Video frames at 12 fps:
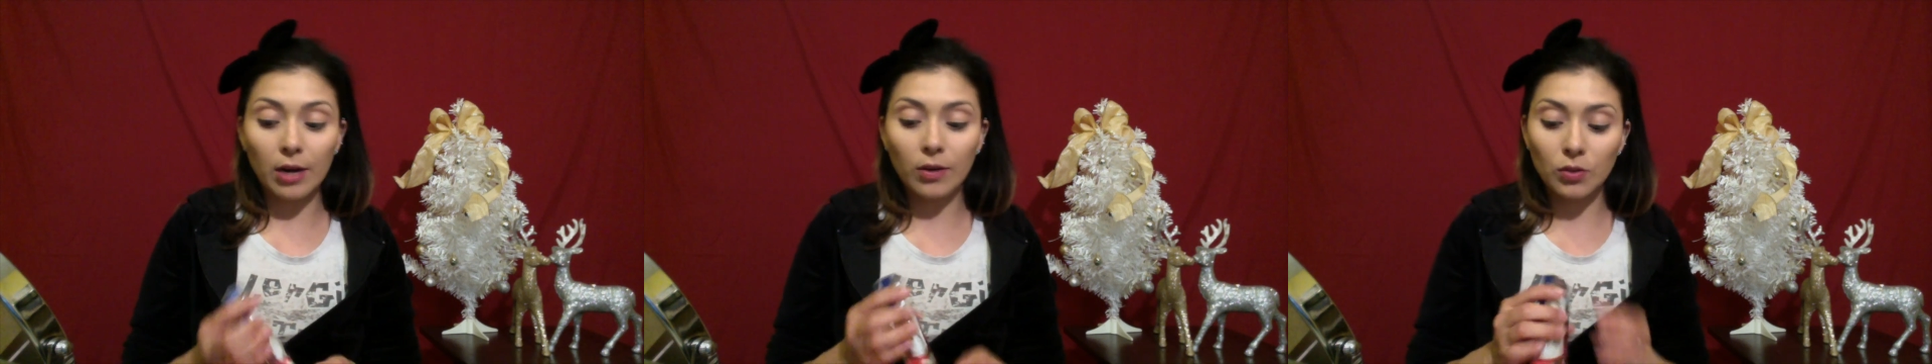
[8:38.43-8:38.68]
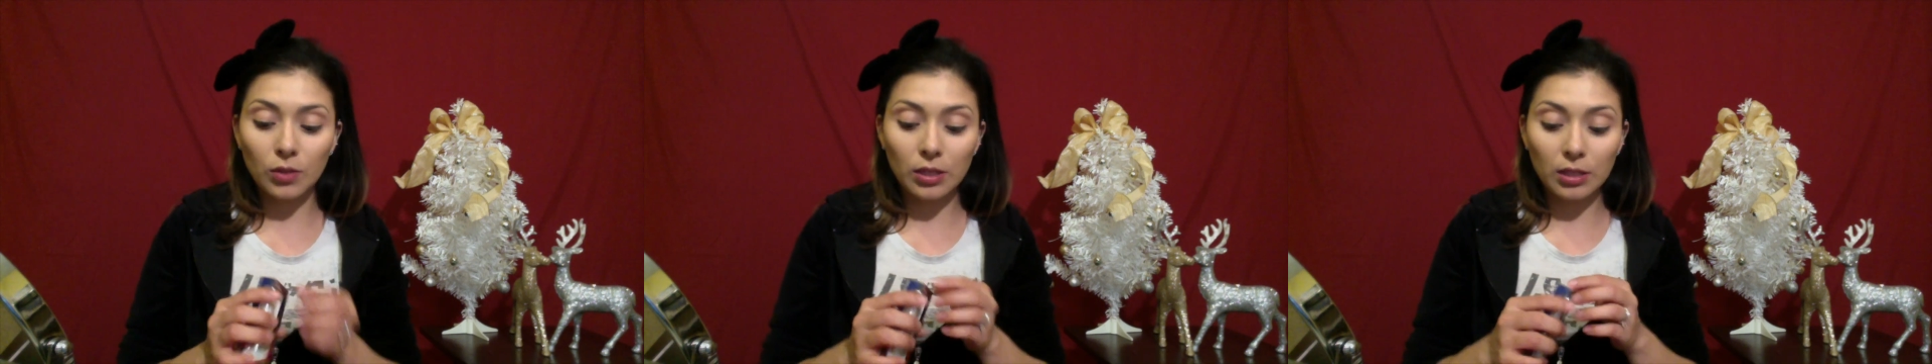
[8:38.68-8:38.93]
I was
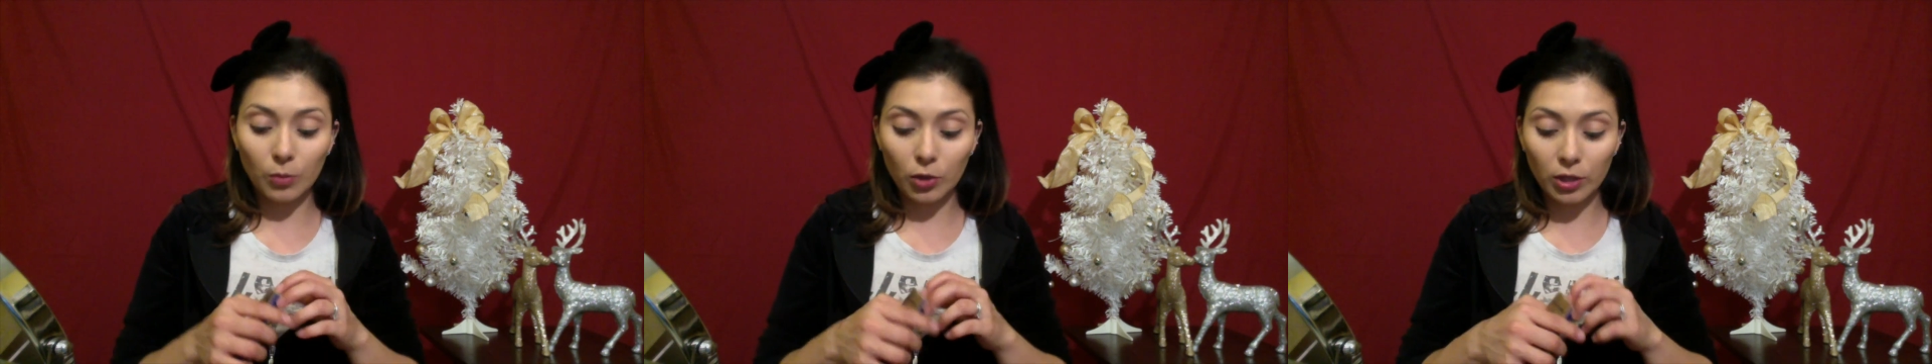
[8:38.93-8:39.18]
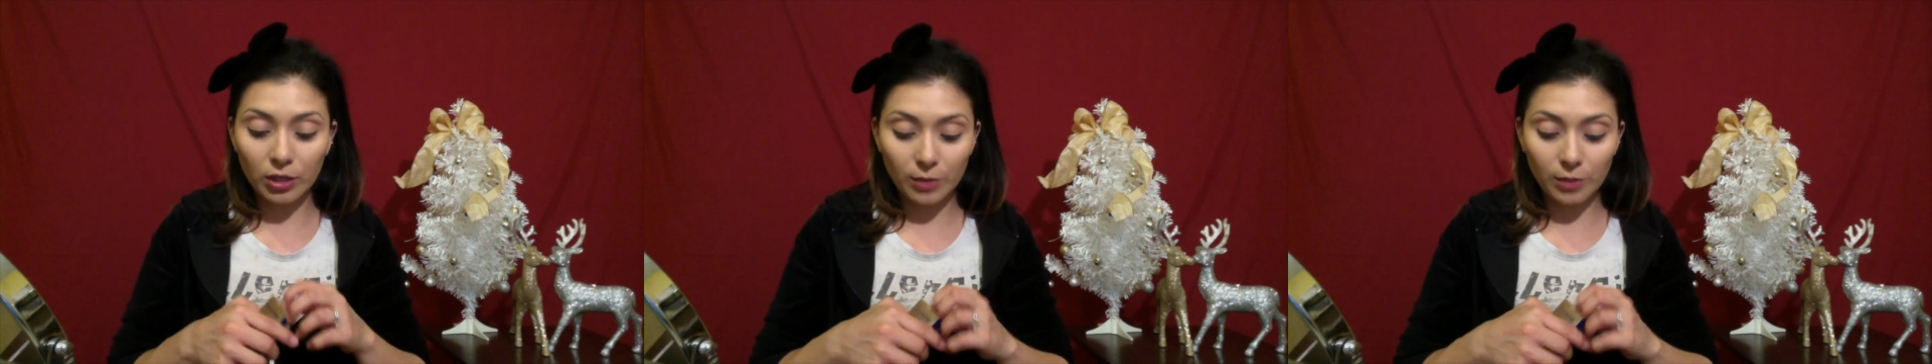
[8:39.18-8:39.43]
doing some
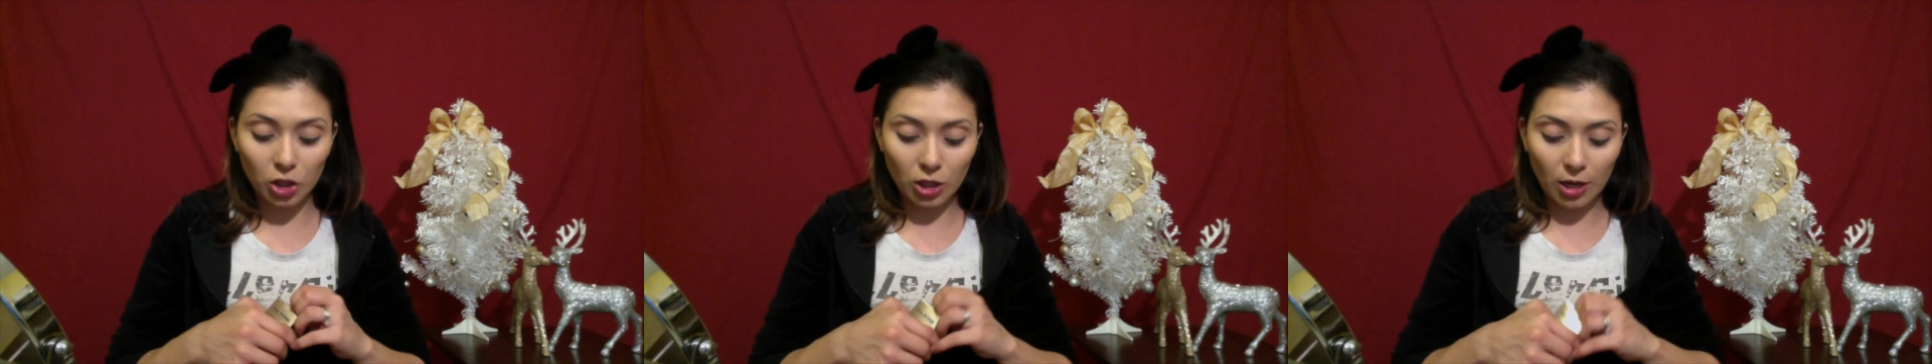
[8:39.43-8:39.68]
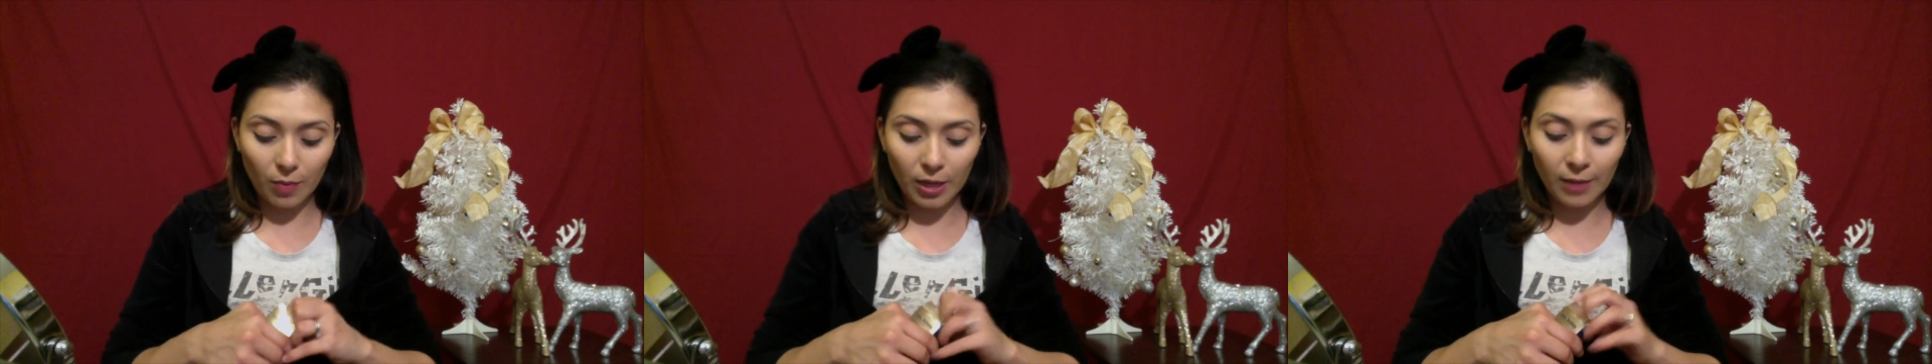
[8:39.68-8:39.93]
Christmas
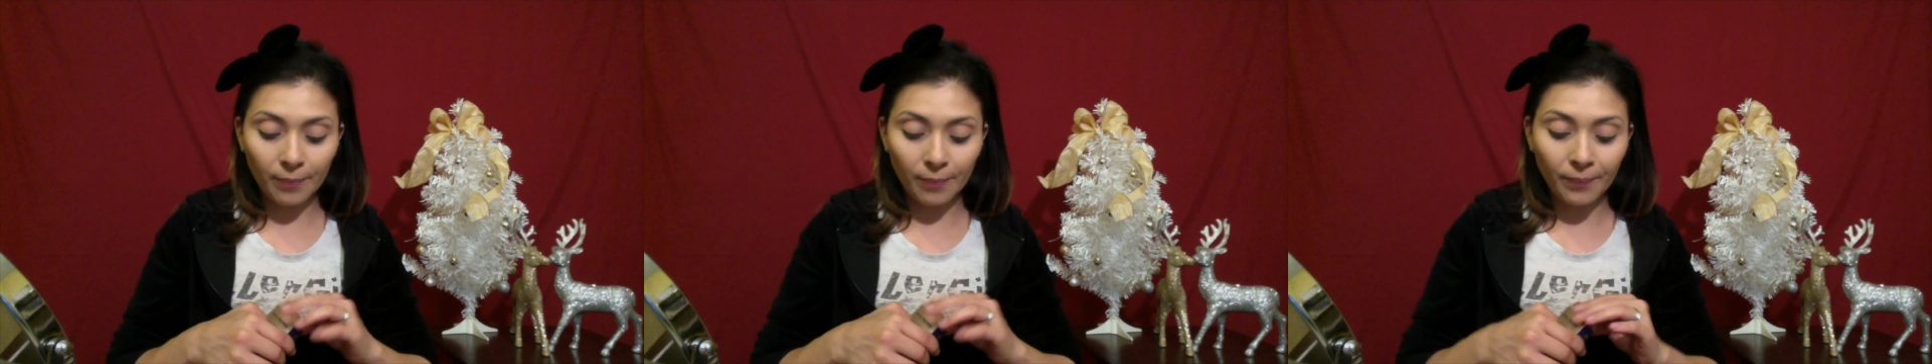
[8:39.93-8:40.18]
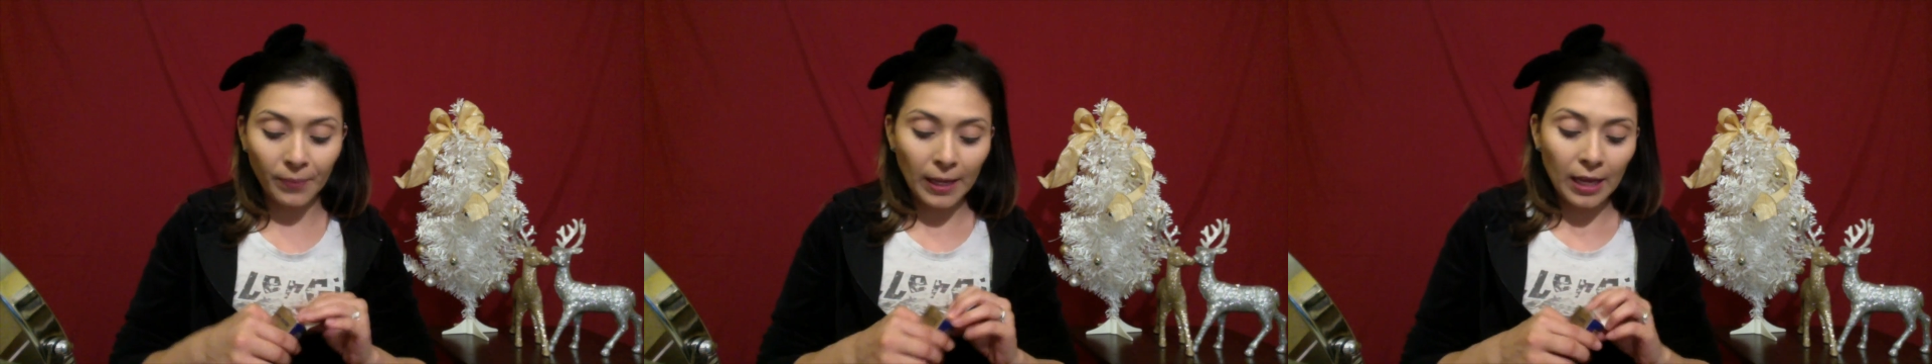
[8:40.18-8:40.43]
shopping,
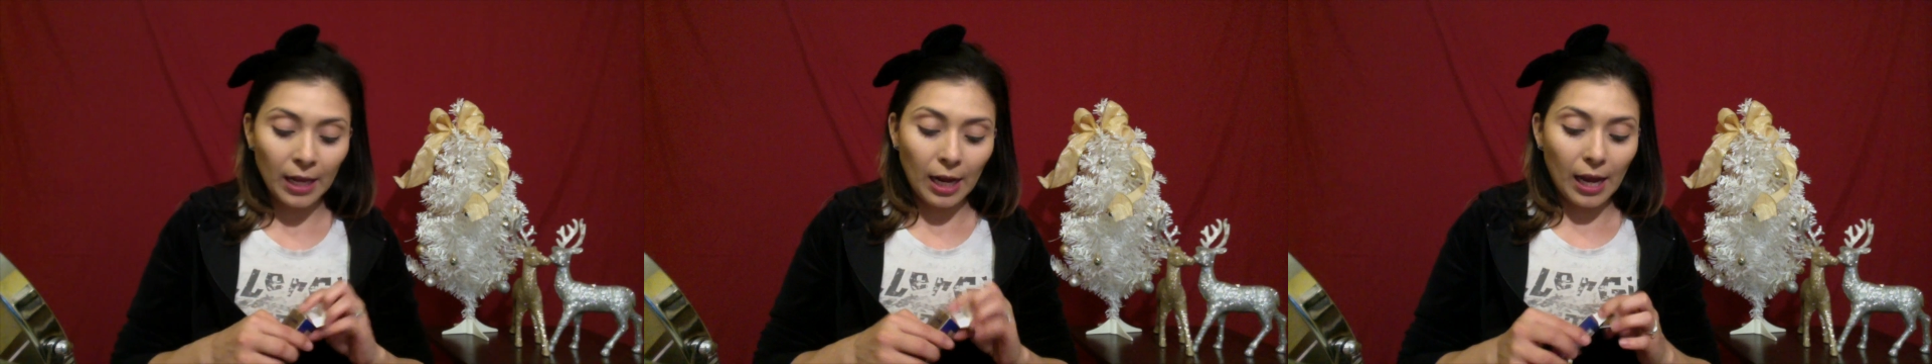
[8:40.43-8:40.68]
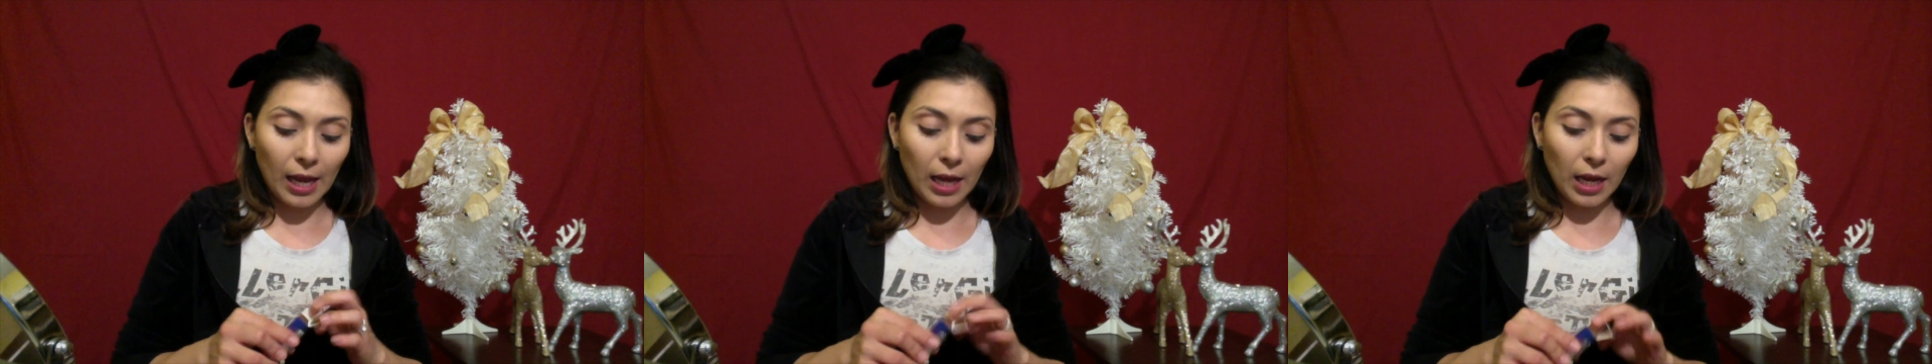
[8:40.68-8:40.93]

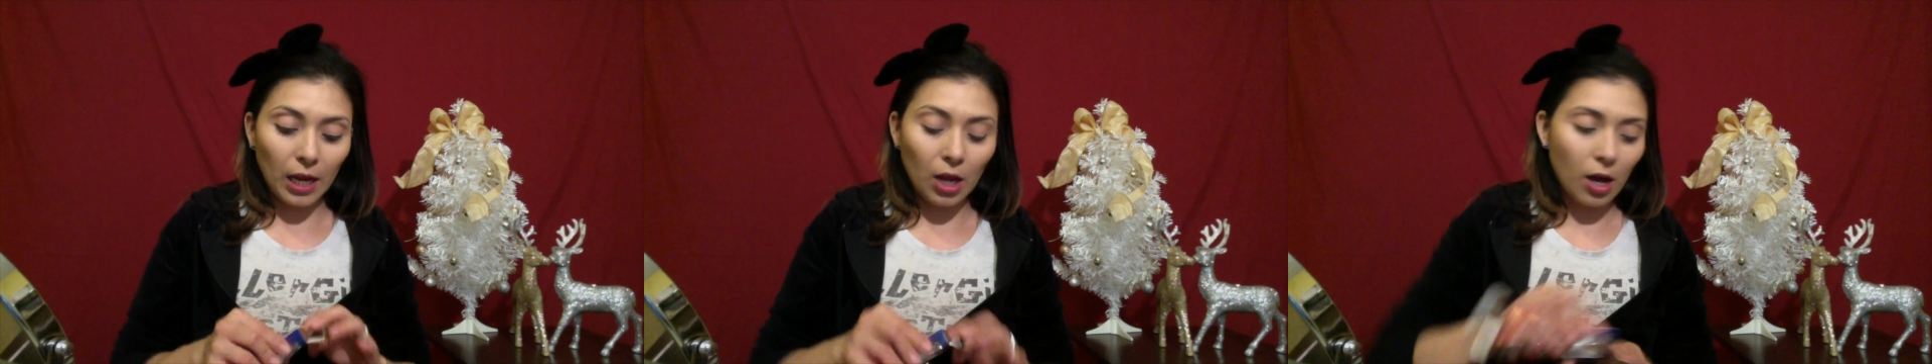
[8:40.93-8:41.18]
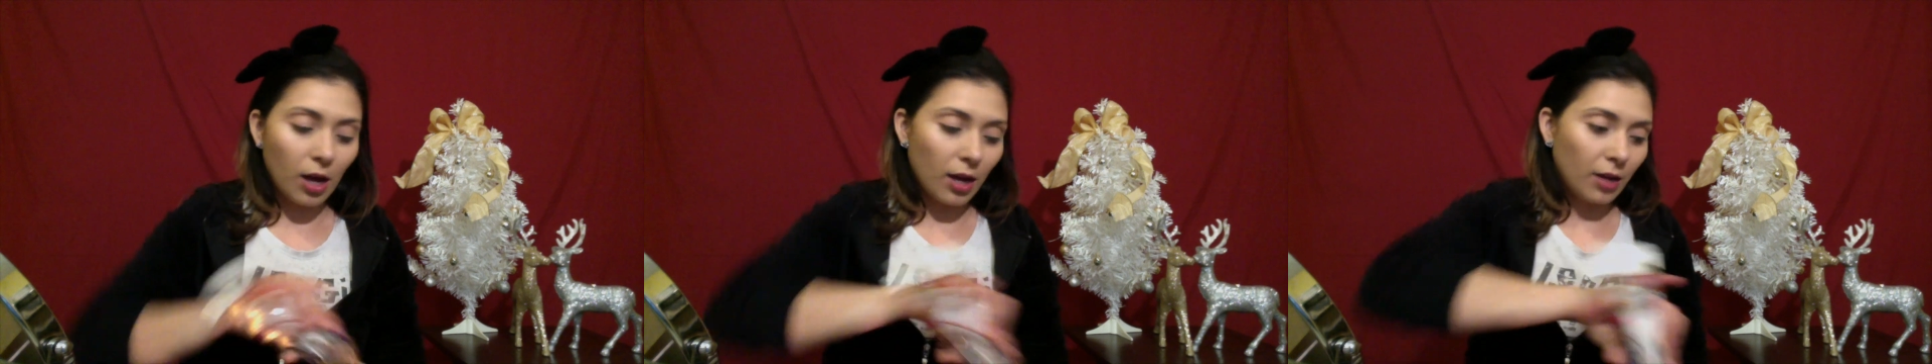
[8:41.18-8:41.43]
and I
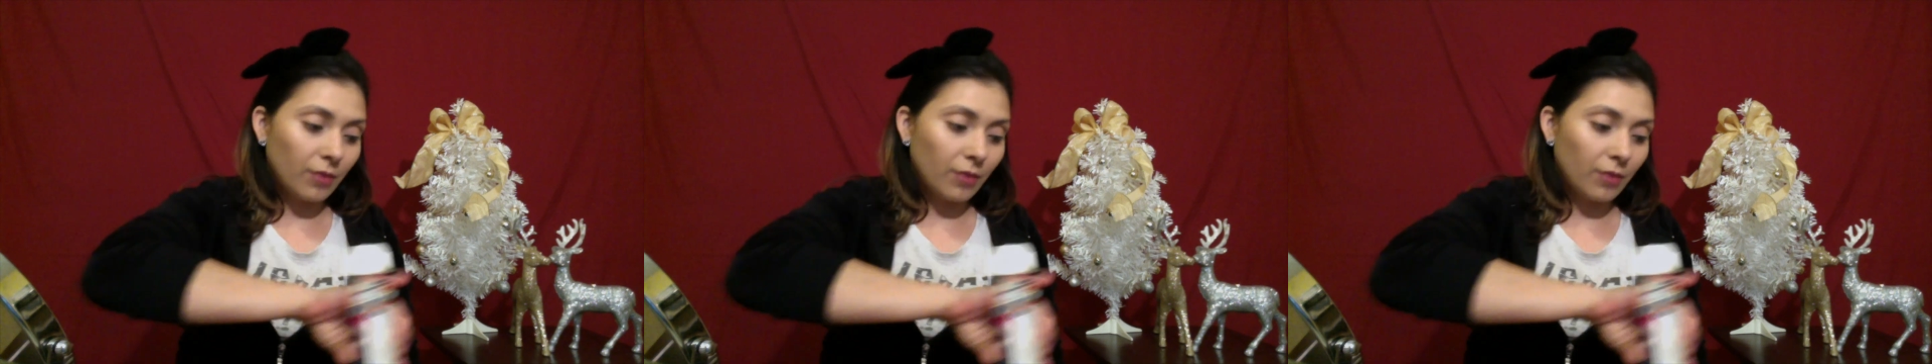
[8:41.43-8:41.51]
got